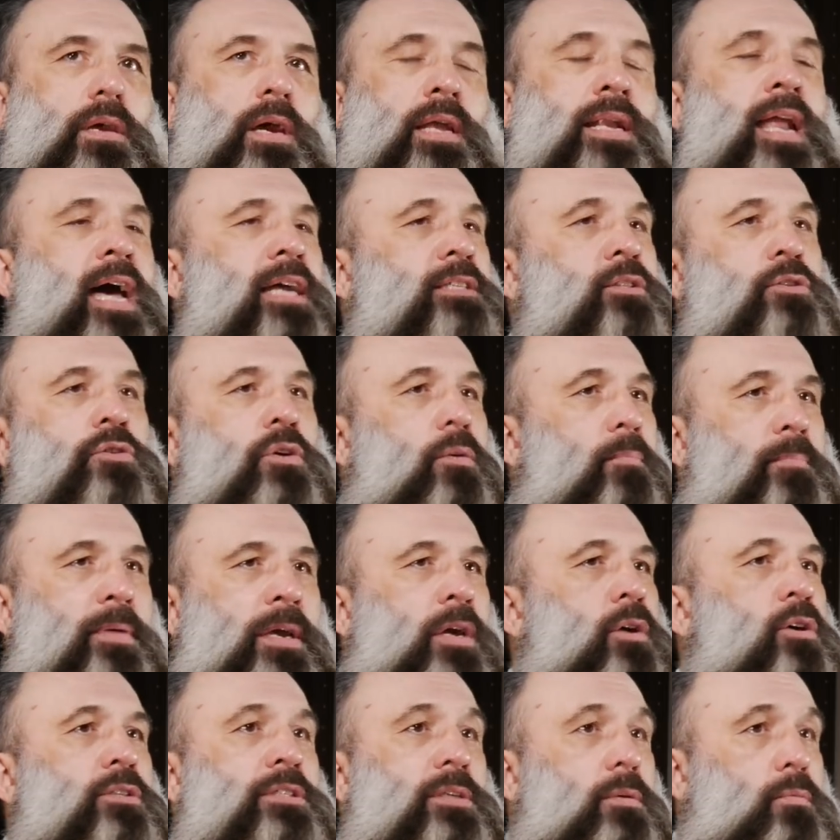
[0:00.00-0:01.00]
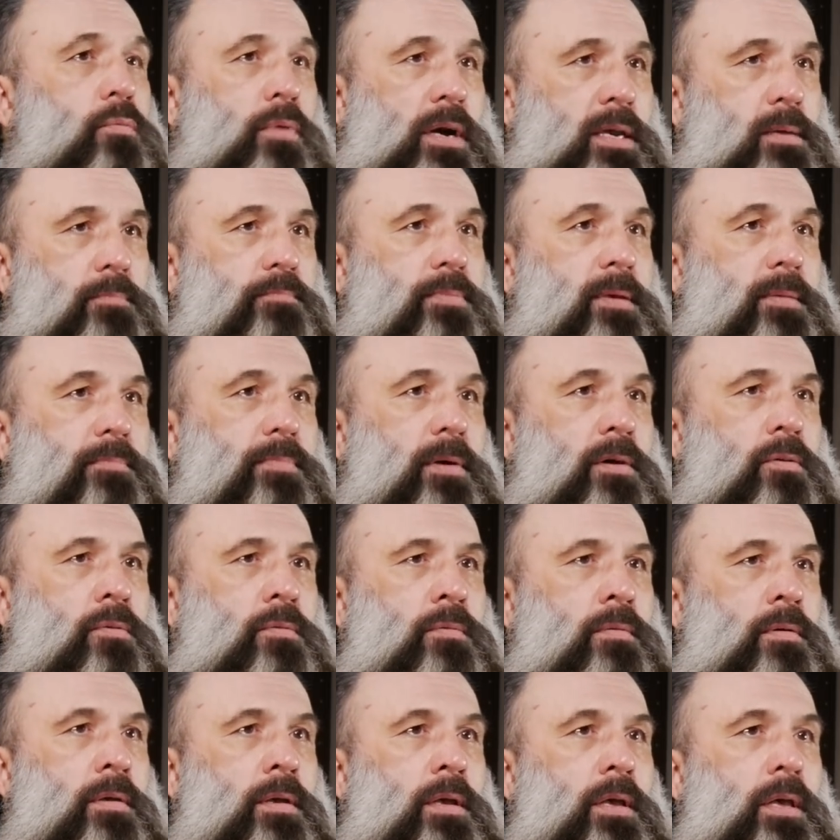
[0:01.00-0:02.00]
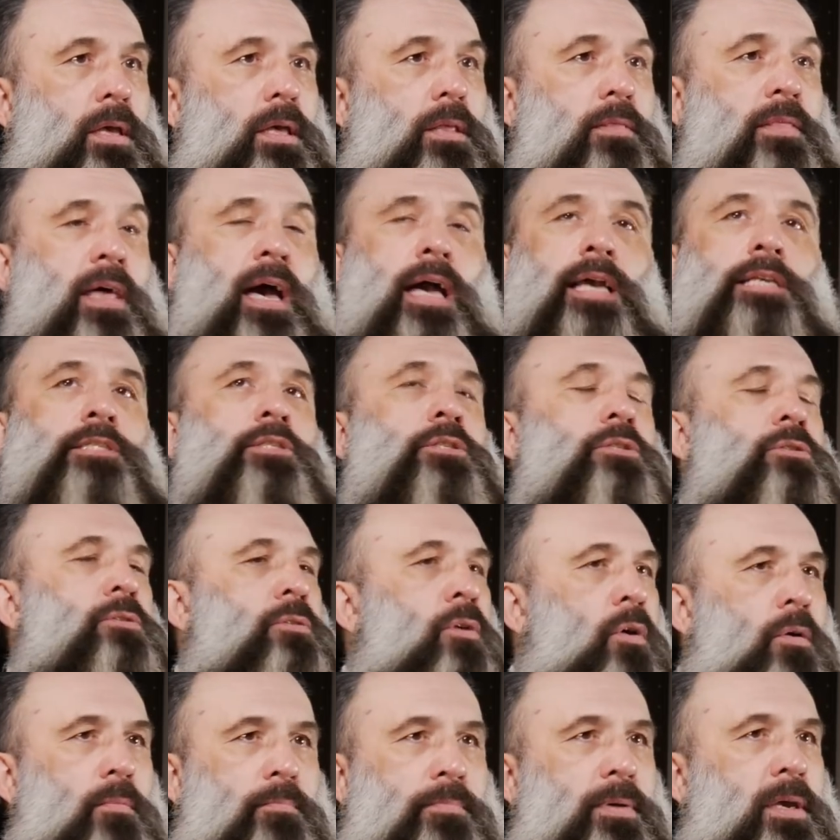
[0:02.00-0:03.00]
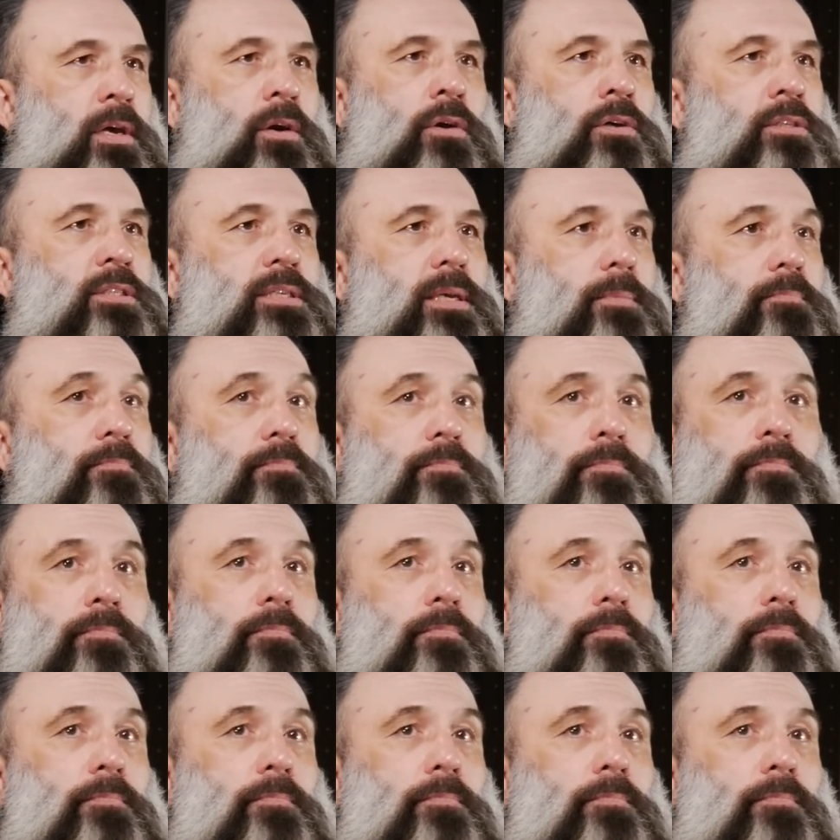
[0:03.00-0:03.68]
And that's not because of white people. That is not because of